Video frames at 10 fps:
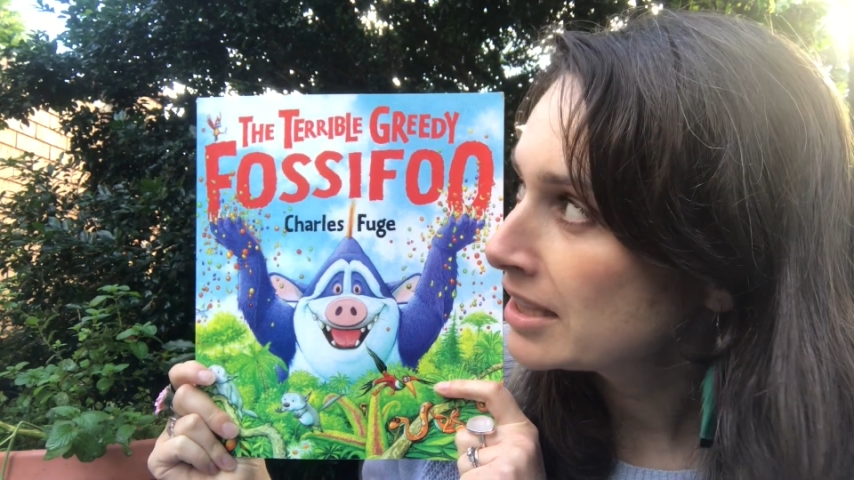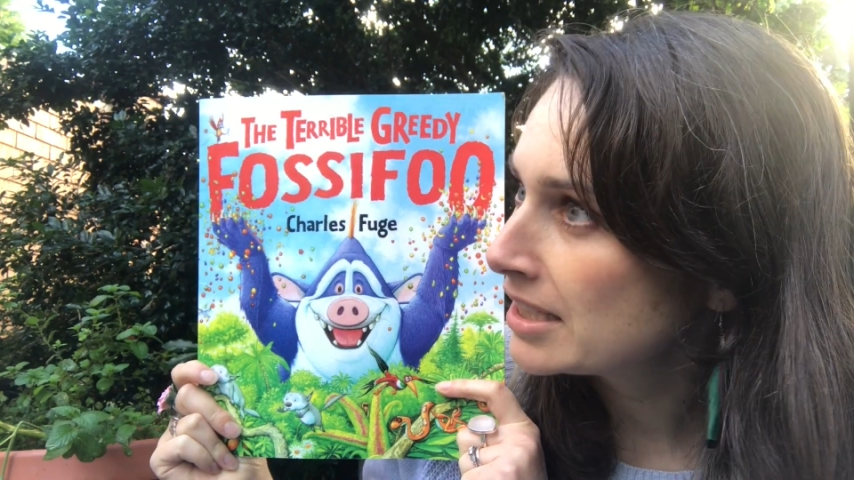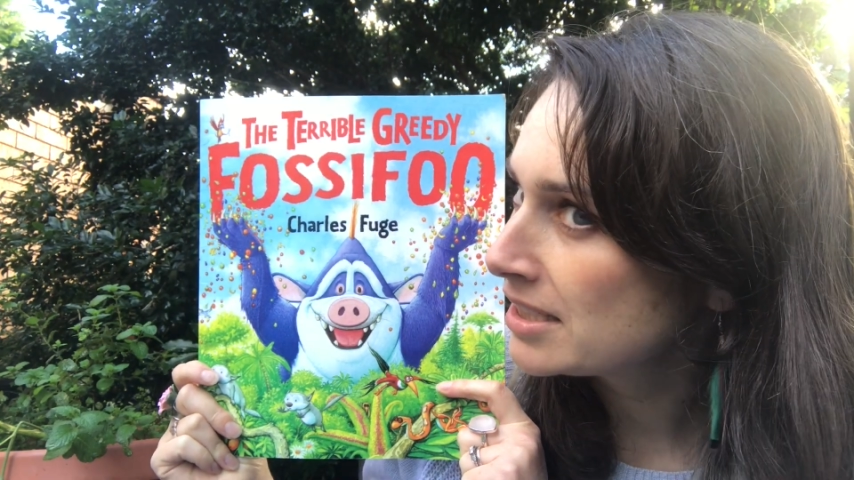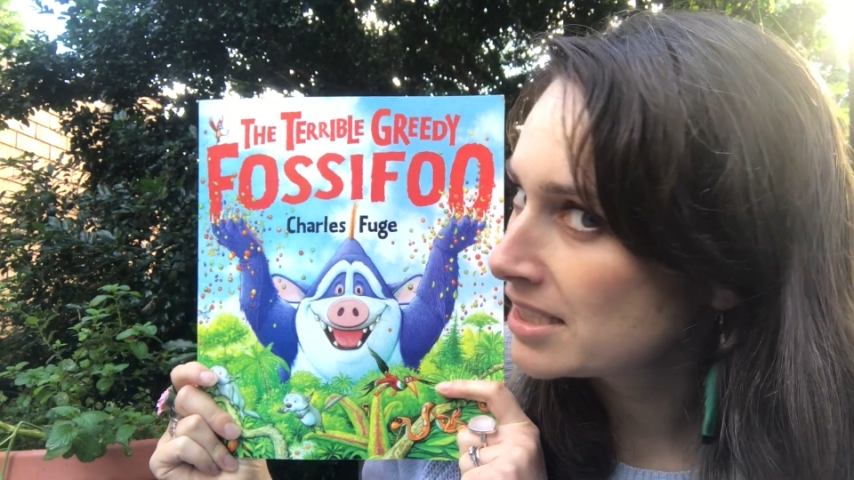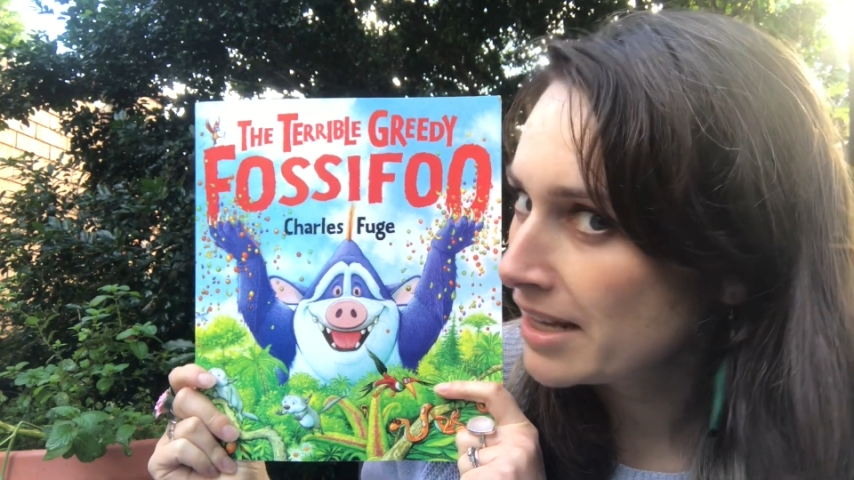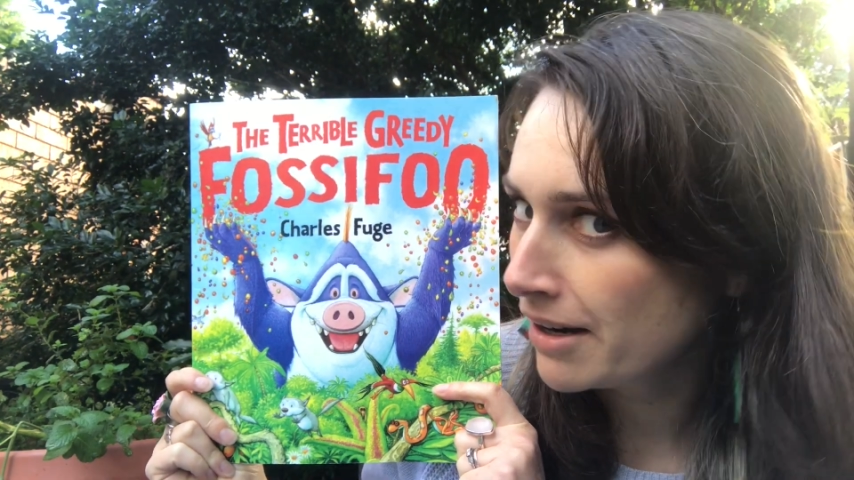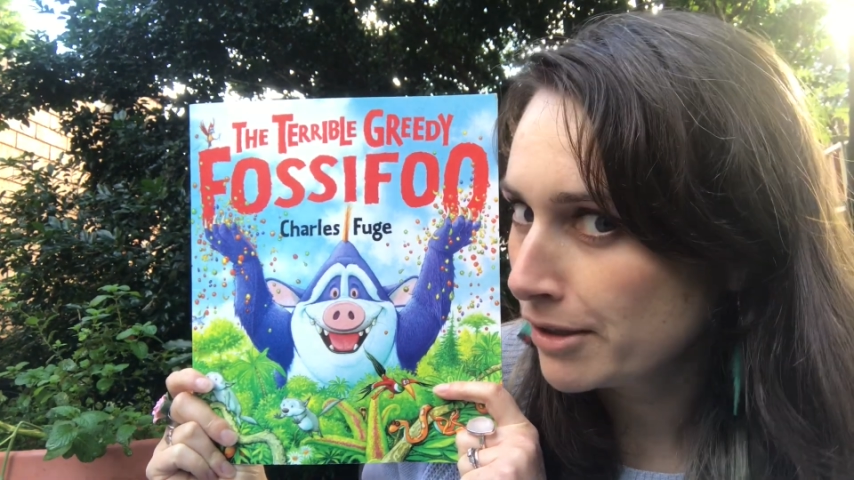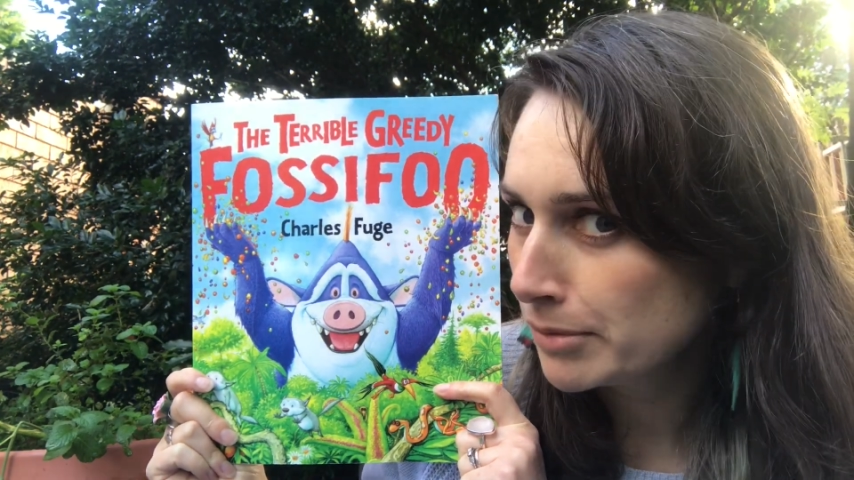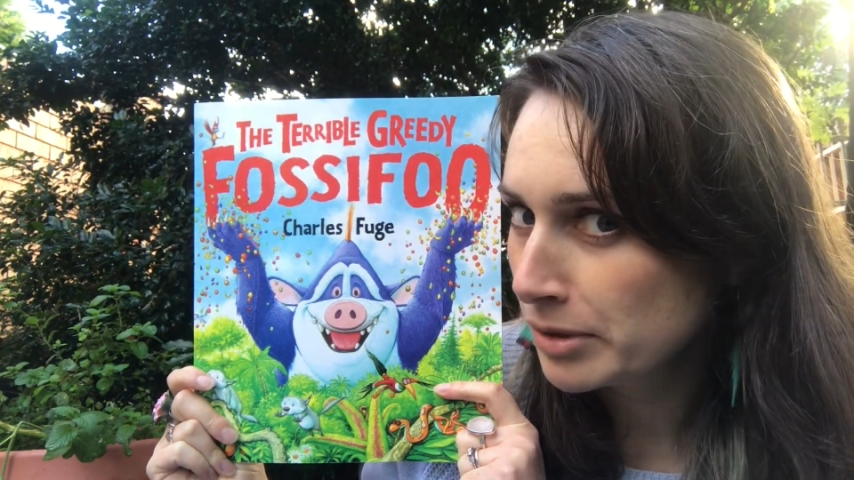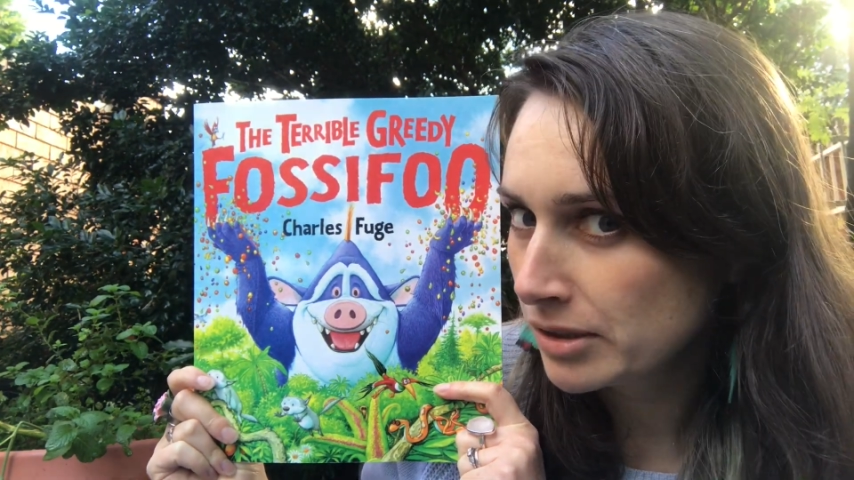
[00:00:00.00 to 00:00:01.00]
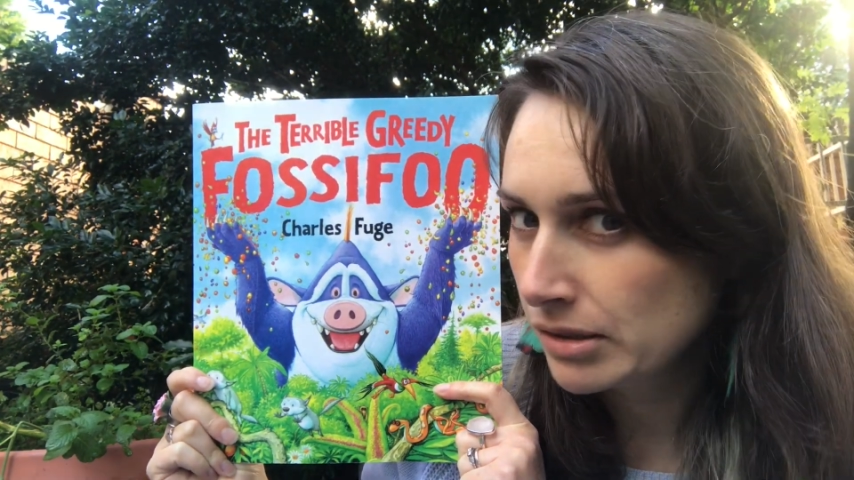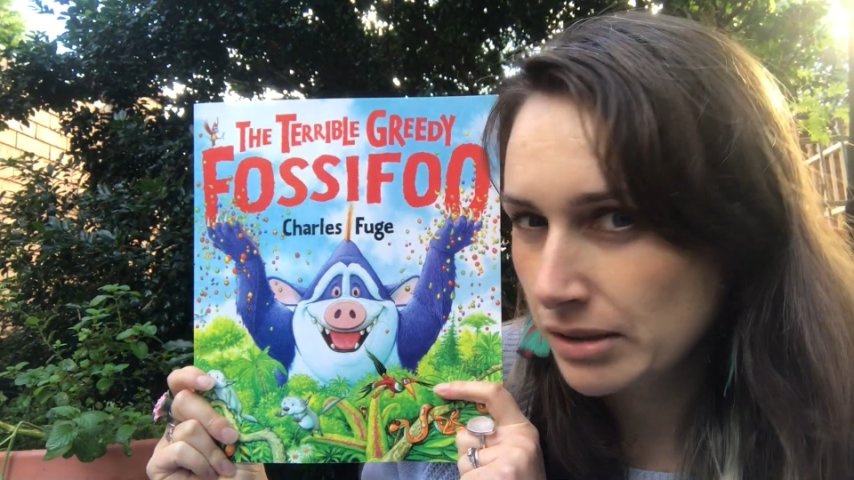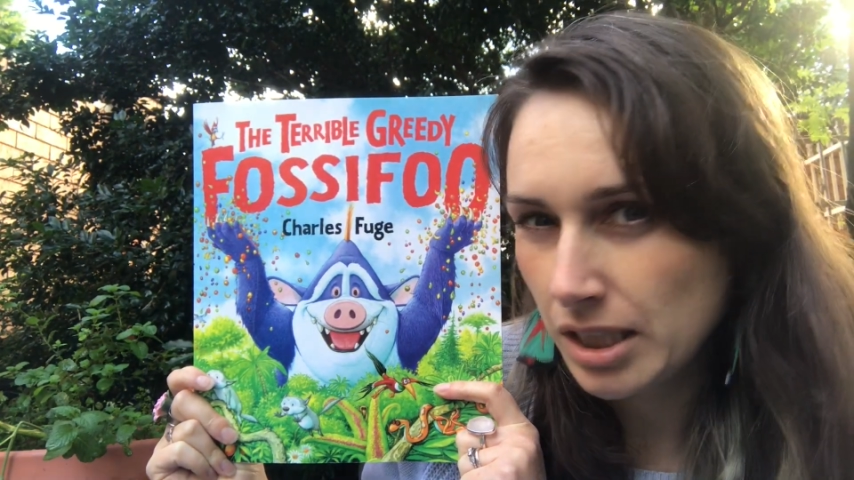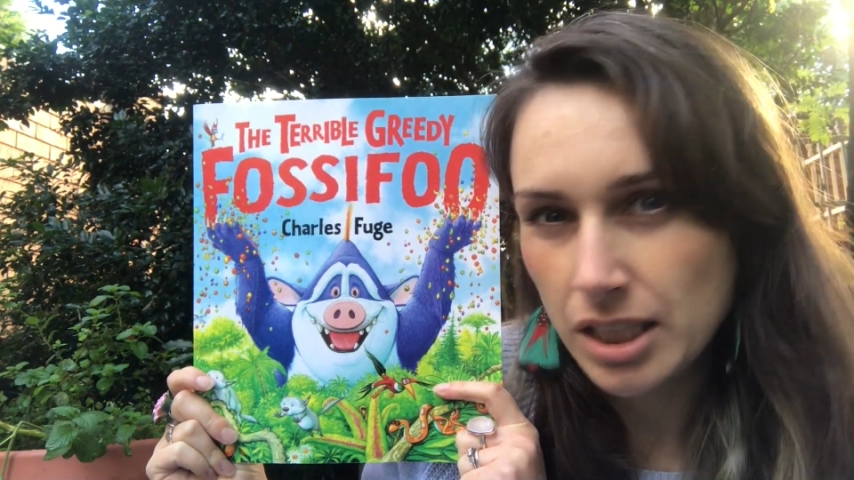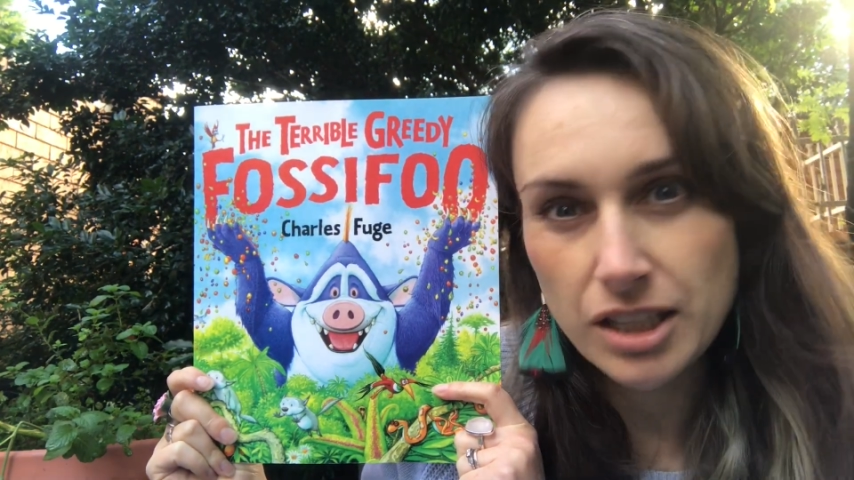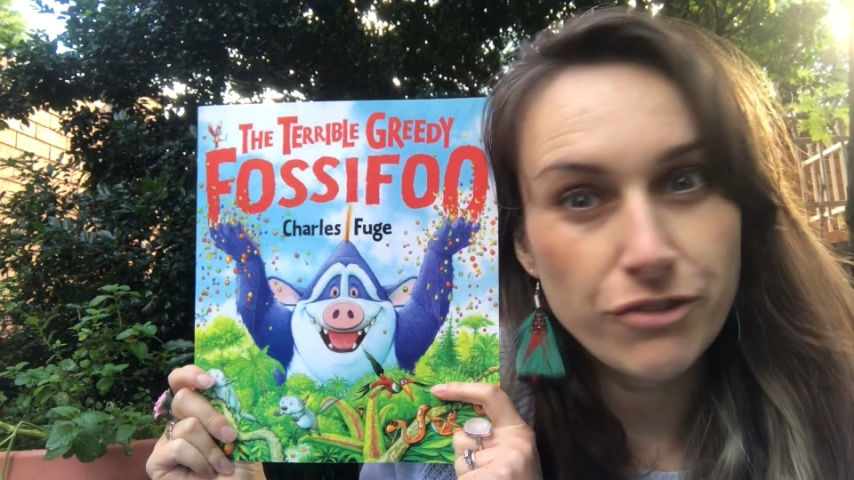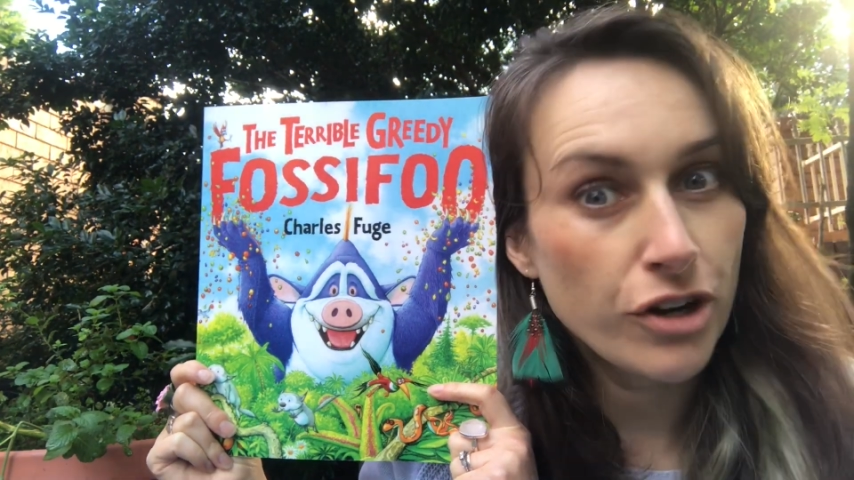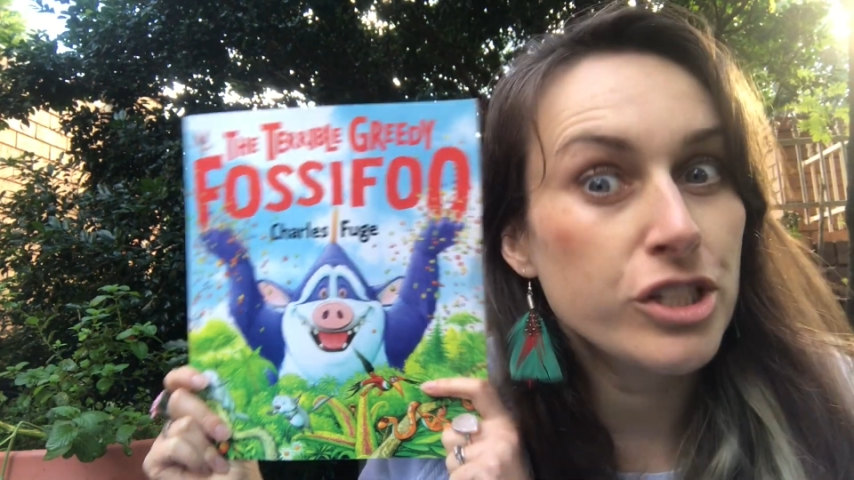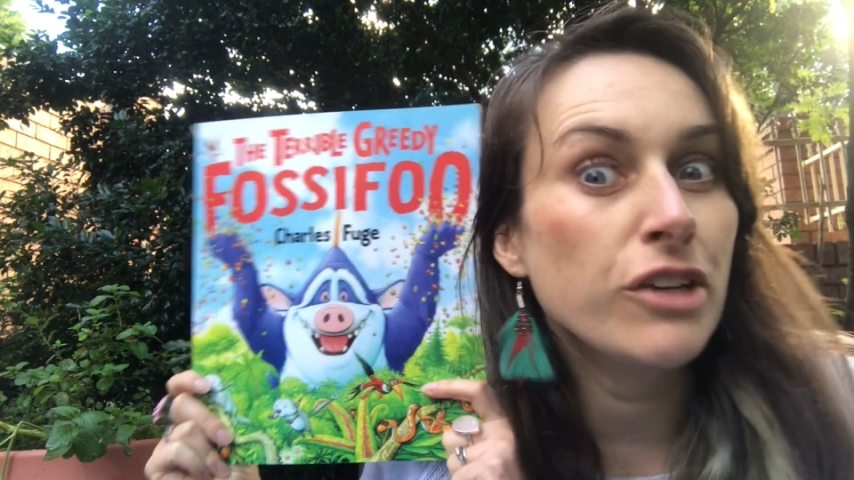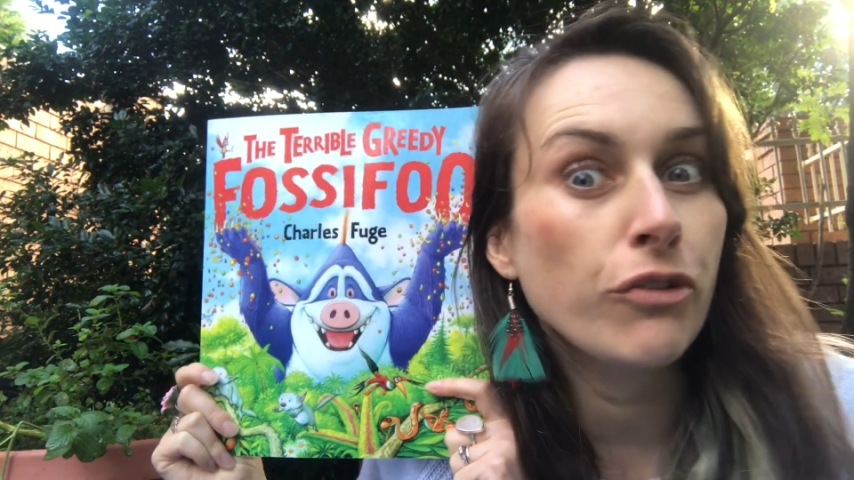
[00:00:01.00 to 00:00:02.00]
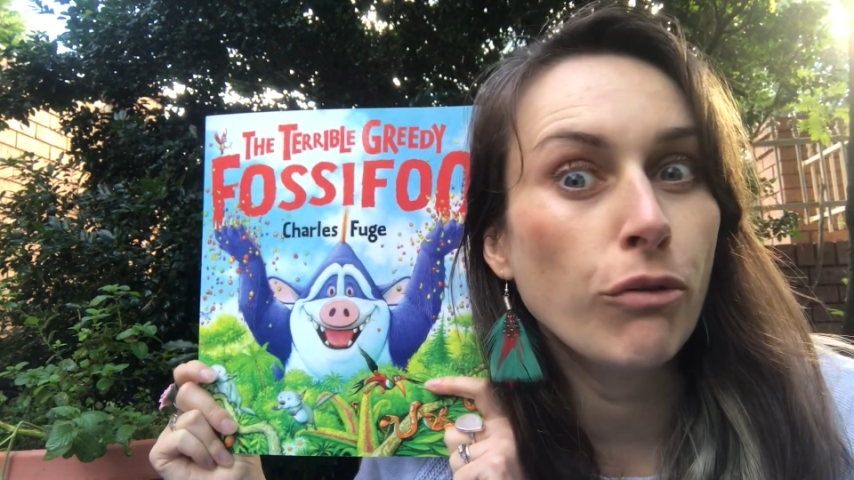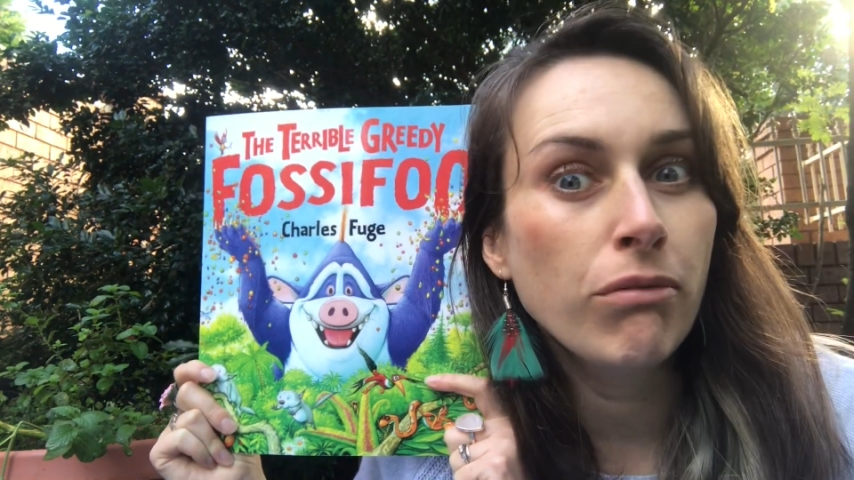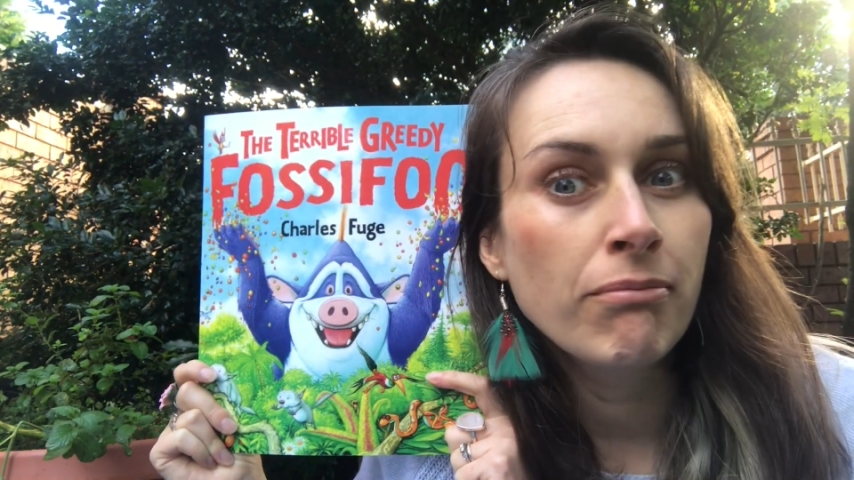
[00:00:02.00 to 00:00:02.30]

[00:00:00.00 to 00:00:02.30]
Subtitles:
The Terrible Greedy Fossifoo,